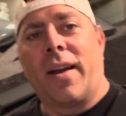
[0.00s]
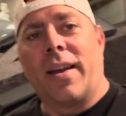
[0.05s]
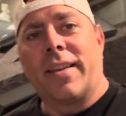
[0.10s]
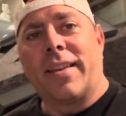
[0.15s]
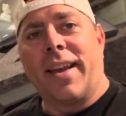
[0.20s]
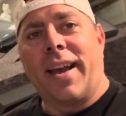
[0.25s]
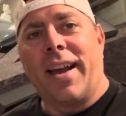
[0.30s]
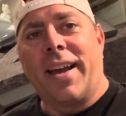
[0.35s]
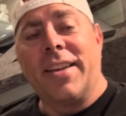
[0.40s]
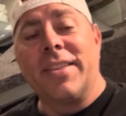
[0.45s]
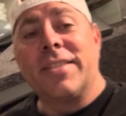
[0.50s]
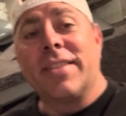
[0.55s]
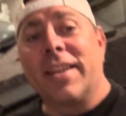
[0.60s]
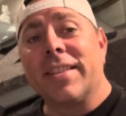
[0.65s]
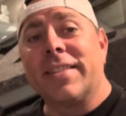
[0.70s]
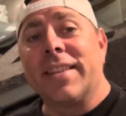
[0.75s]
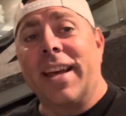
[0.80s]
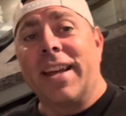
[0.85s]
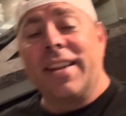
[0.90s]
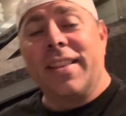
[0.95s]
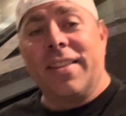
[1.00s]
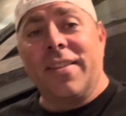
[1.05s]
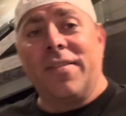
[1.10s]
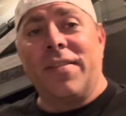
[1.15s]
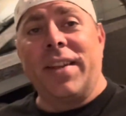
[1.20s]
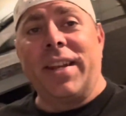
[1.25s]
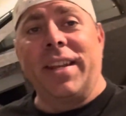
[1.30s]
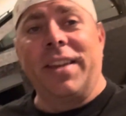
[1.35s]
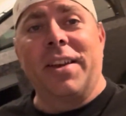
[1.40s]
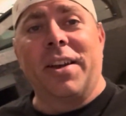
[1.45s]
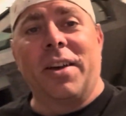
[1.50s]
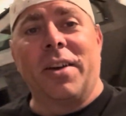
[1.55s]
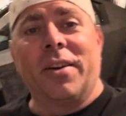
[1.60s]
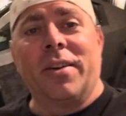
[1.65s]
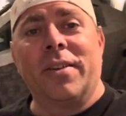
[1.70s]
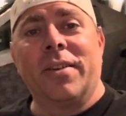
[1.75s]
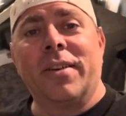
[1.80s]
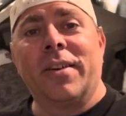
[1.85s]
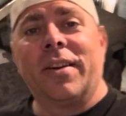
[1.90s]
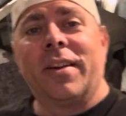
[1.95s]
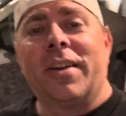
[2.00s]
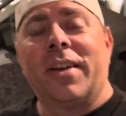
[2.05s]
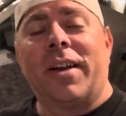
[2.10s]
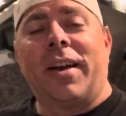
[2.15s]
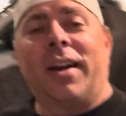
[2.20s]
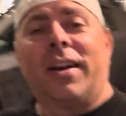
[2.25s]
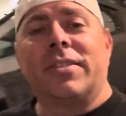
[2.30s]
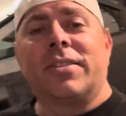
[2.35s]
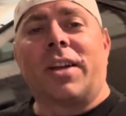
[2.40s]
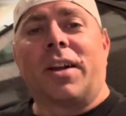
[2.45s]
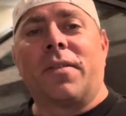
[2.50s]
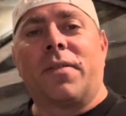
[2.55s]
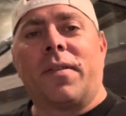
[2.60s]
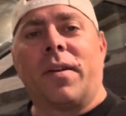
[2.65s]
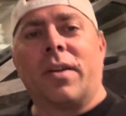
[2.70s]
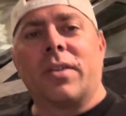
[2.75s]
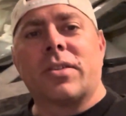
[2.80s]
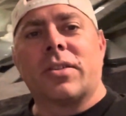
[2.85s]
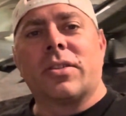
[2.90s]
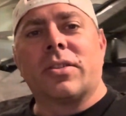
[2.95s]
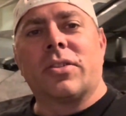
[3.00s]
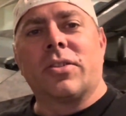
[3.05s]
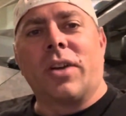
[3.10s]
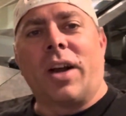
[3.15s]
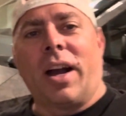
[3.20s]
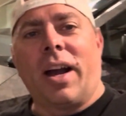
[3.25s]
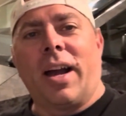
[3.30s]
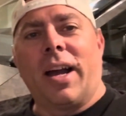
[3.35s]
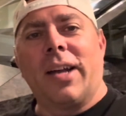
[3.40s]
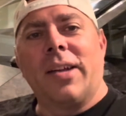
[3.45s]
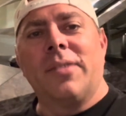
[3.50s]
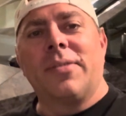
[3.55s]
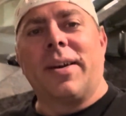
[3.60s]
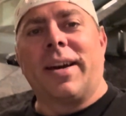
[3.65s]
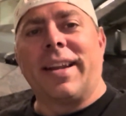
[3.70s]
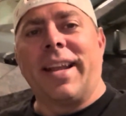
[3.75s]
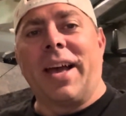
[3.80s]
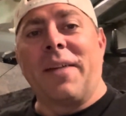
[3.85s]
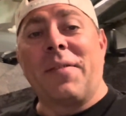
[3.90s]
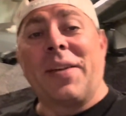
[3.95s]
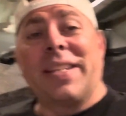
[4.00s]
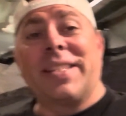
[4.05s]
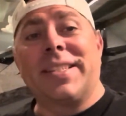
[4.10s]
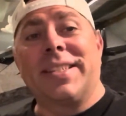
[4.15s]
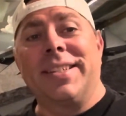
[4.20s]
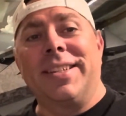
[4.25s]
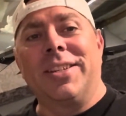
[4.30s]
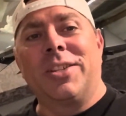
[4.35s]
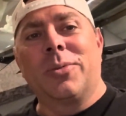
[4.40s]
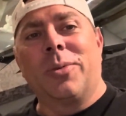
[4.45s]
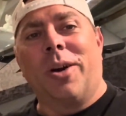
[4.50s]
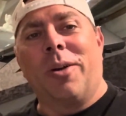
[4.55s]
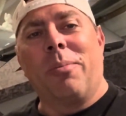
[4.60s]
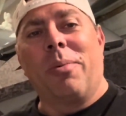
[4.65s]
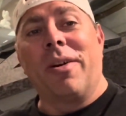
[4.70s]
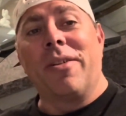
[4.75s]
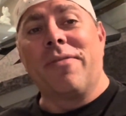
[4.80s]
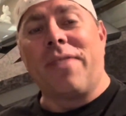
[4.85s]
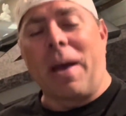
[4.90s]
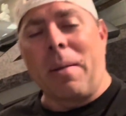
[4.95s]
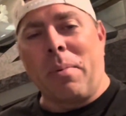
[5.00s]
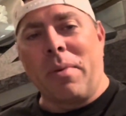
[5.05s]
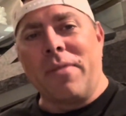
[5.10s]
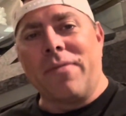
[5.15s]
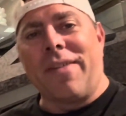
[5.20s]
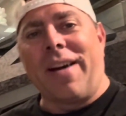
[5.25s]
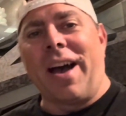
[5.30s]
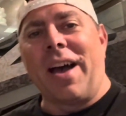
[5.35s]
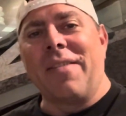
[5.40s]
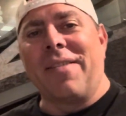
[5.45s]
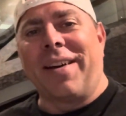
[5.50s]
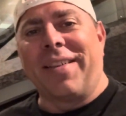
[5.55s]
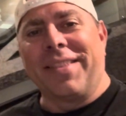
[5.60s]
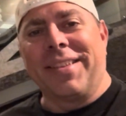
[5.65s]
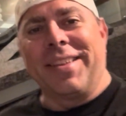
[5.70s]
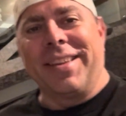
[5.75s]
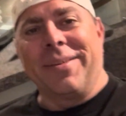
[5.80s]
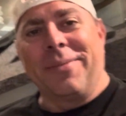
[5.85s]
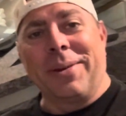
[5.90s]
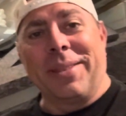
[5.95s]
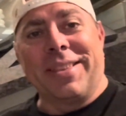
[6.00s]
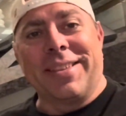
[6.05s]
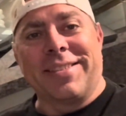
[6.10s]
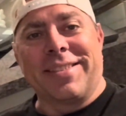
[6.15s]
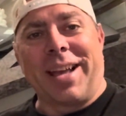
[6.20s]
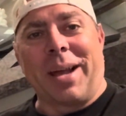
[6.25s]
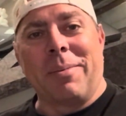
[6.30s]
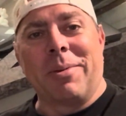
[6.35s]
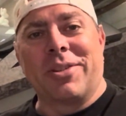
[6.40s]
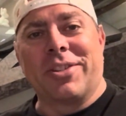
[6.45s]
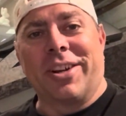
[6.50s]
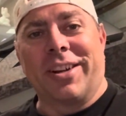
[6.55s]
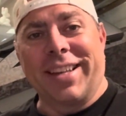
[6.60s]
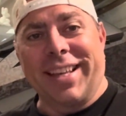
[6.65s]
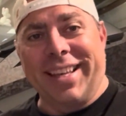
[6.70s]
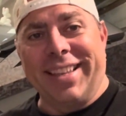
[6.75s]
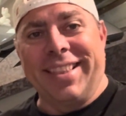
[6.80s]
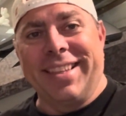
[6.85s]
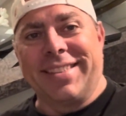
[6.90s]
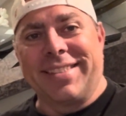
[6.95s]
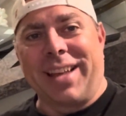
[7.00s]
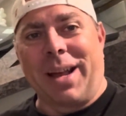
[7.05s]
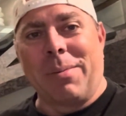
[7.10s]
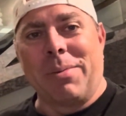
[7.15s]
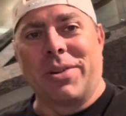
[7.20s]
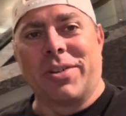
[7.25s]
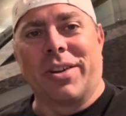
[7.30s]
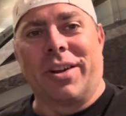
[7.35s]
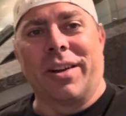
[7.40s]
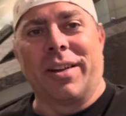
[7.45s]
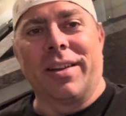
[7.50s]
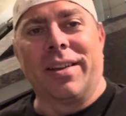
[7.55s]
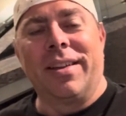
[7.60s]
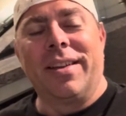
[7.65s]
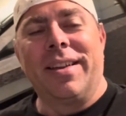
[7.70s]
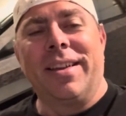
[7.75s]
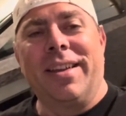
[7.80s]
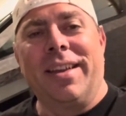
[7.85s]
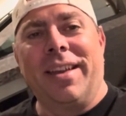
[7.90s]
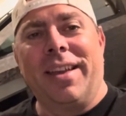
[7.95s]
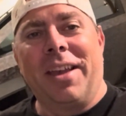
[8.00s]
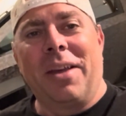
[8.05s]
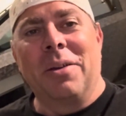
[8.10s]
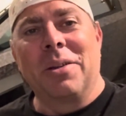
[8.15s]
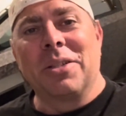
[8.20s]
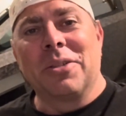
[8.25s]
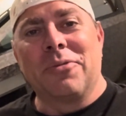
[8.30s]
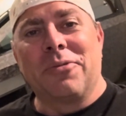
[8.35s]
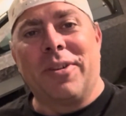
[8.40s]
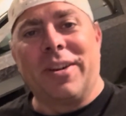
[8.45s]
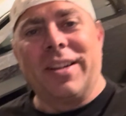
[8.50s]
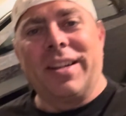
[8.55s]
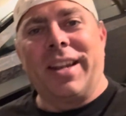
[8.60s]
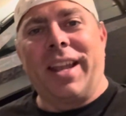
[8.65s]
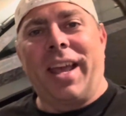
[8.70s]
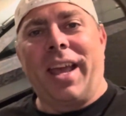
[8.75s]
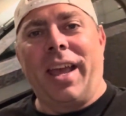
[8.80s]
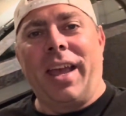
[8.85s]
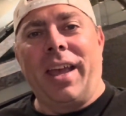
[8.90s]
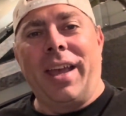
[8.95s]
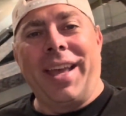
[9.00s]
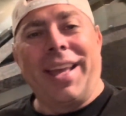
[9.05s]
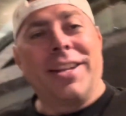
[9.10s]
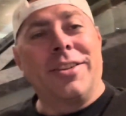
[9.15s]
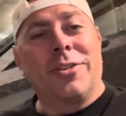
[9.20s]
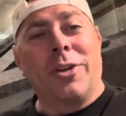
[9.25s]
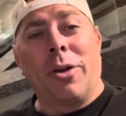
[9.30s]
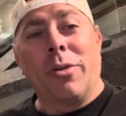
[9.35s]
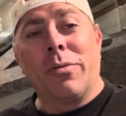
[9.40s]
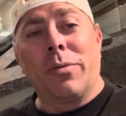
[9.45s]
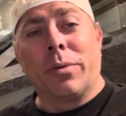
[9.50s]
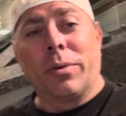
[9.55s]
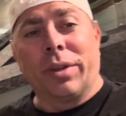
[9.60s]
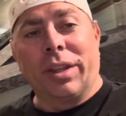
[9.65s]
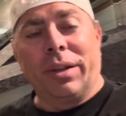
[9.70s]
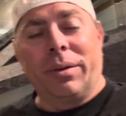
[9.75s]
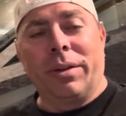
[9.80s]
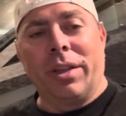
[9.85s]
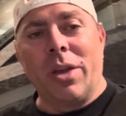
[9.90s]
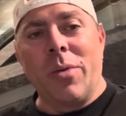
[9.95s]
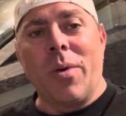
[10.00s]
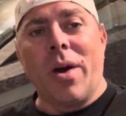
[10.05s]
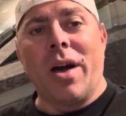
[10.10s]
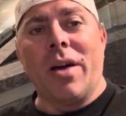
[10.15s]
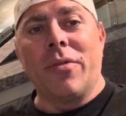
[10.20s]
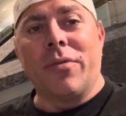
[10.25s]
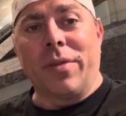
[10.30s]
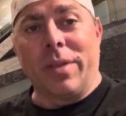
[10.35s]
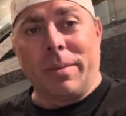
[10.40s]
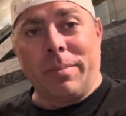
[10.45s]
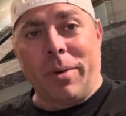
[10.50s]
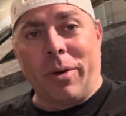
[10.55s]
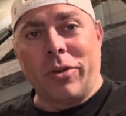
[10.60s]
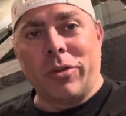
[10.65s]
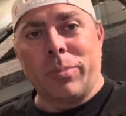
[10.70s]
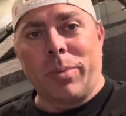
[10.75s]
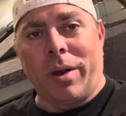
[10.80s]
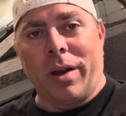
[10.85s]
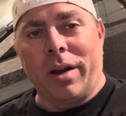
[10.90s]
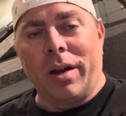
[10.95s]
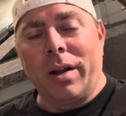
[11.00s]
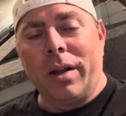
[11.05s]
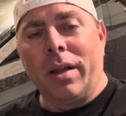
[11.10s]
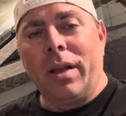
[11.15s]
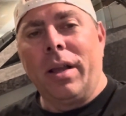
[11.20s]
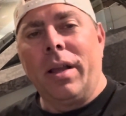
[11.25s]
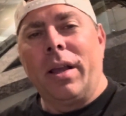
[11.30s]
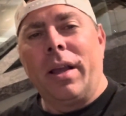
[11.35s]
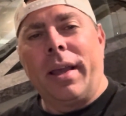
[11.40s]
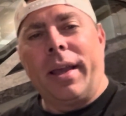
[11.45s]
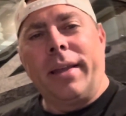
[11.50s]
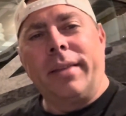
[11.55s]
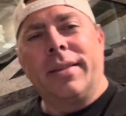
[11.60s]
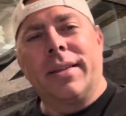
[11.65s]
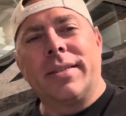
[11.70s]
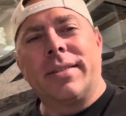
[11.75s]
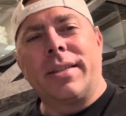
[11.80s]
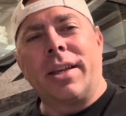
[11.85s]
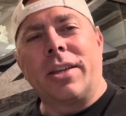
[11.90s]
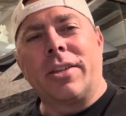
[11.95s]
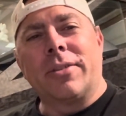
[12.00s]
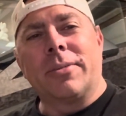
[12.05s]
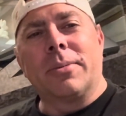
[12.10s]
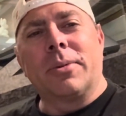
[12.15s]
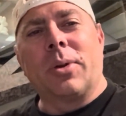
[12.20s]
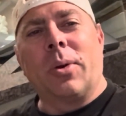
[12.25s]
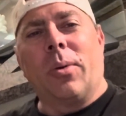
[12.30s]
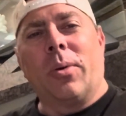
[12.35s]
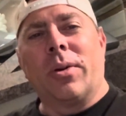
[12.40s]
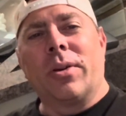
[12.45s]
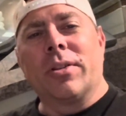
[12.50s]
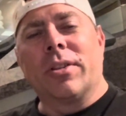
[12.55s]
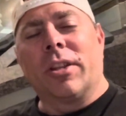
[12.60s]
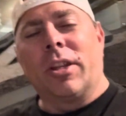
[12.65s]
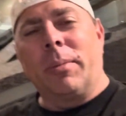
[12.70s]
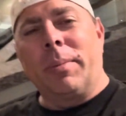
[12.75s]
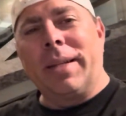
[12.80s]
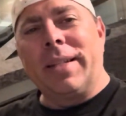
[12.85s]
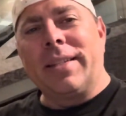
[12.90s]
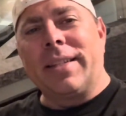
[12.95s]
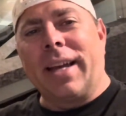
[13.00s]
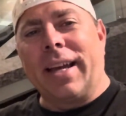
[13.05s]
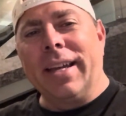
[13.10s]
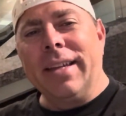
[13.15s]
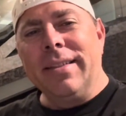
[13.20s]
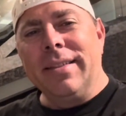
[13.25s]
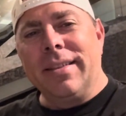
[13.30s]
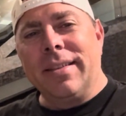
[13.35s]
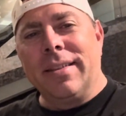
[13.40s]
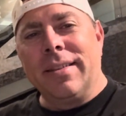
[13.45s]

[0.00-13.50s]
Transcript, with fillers: Guys, that's the end of the video. It's our first drive on F S D twelve point five point five. I'm with the Cybertruck in the Cybertruck. It was a fun day. It drove really, really well for the most part. It does take some corners a little bit tight,